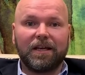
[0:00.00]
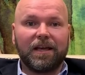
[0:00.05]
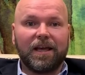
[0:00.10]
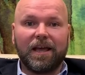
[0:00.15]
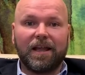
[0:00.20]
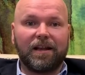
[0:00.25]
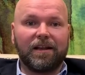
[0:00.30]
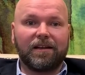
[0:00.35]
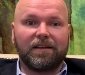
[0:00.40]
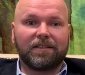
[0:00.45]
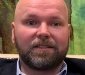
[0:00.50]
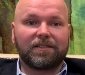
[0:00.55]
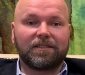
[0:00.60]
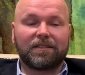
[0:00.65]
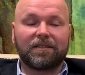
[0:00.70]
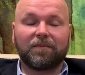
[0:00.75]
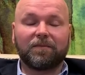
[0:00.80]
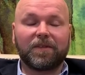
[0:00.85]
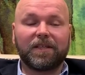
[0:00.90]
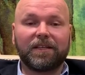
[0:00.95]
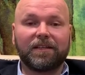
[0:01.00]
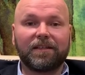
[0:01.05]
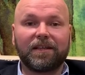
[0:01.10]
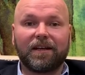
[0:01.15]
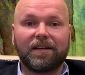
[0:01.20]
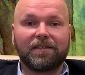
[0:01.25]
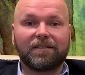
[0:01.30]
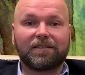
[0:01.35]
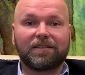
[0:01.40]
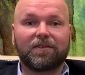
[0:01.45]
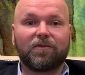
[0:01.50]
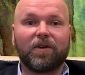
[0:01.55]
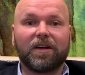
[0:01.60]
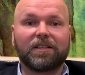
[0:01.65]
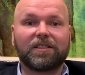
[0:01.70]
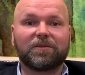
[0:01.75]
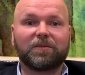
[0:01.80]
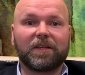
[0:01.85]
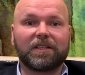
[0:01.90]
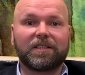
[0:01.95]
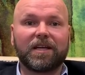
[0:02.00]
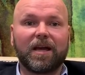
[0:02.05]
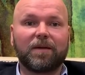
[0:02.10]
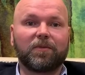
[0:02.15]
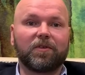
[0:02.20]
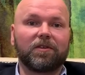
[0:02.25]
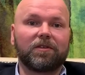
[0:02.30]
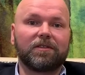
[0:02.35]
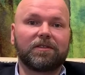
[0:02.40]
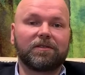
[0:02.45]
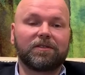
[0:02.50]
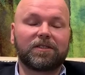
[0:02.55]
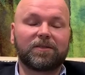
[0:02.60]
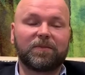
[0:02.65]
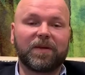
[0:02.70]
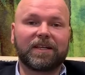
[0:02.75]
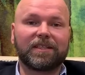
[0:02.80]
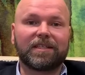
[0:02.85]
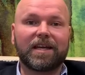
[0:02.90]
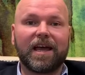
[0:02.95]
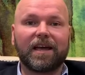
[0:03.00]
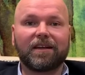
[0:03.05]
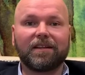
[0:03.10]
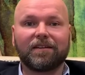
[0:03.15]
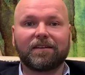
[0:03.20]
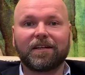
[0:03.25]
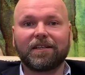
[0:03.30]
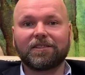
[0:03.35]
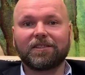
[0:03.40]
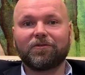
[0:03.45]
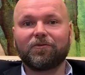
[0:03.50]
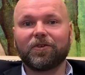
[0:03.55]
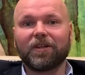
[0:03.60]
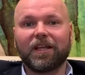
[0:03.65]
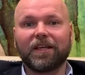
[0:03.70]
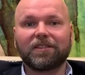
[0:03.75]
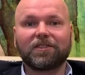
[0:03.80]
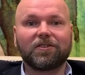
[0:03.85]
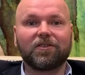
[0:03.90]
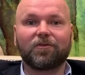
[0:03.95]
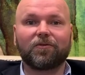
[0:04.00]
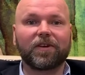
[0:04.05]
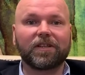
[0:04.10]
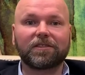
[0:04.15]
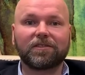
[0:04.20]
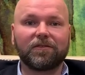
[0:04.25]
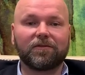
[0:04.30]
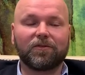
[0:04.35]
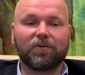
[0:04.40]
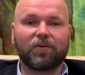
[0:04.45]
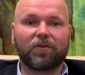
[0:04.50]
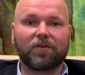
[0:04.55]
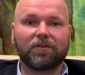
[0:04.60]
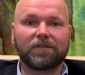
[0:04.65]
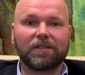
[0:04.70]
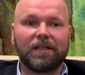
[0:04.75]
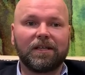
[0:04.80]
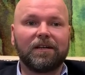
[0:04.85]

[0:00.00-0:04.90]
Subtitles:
and it is something that is quite spectacular as it relates to the rest of the world.